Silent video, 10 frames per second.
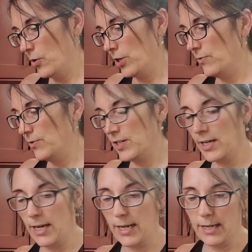we're
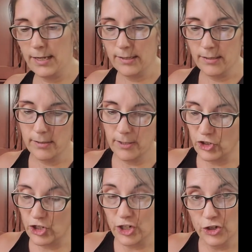using is
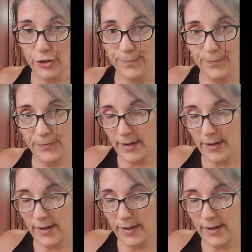ginger.